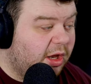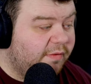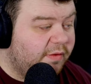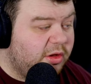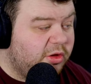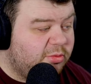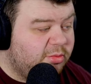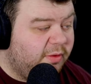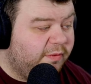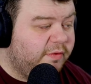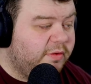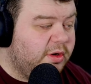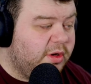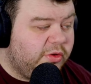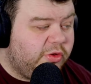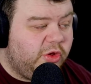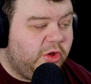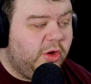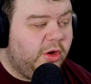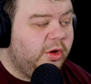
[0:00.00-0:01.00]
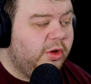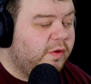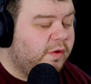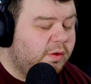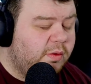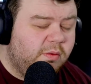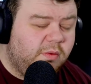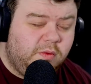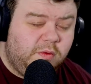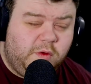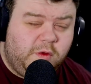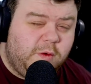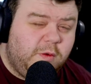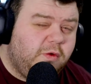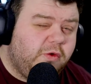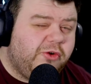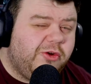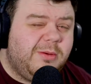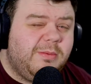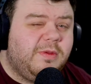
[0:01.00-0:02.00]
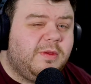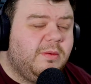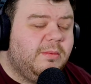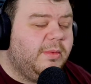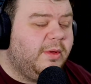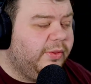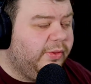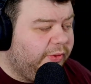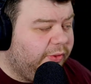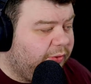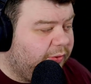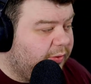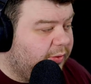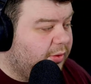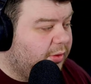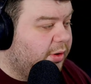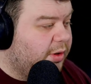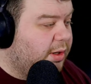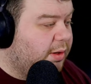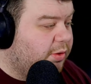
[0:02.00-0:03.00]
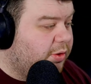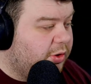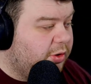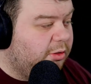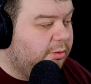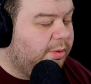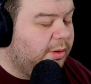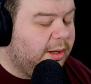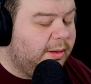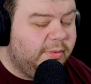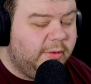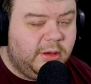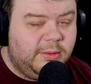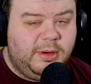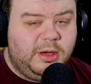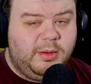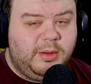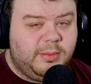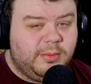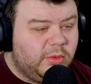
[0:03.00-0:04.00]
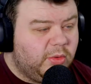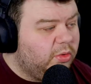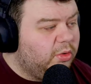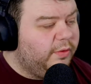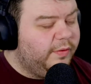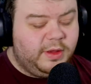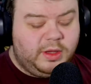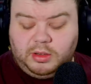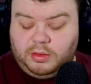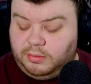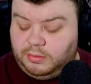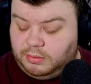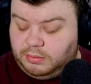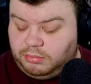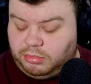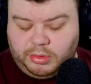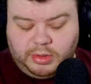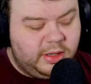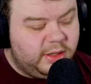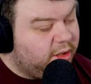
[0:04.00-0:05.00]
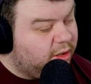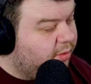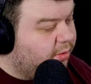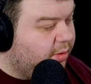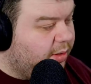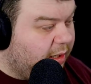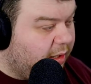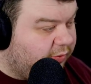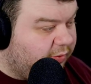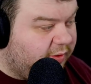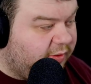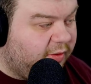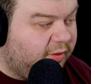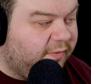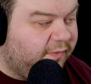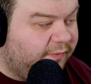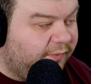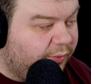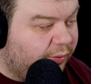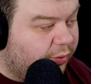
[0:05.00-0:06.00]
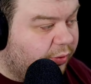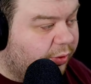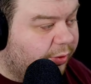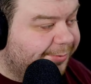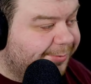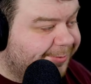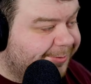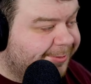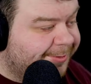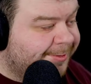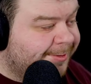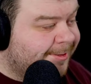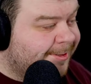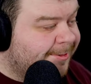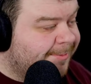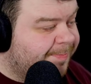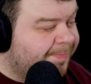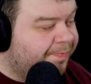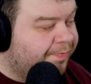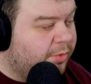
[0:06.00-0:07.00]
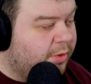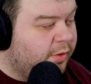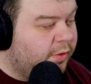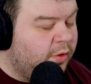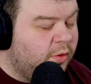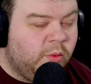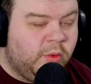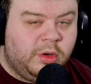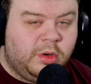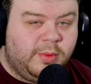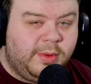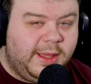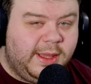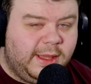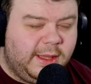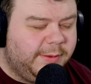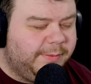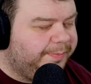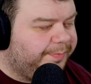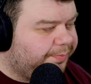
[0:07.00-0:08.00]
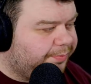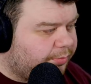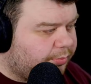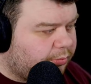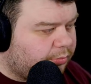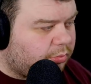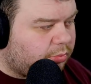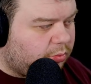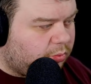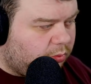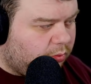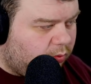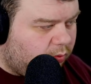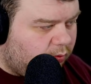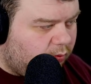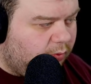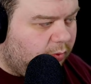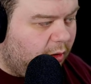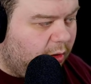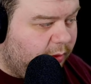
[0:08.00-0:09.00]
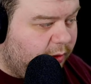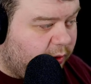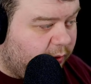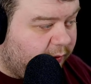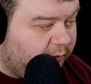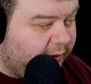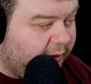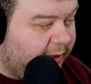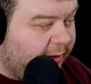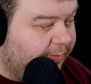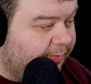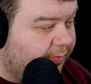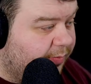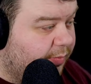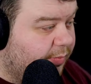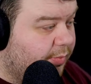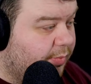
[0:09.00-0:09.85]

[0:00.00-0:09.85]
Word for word: I live on YouTube often. I try and do two streams a month on YouTube. I'm going to be doing more though. Probably going to increase it to four and do one a week. We shall see.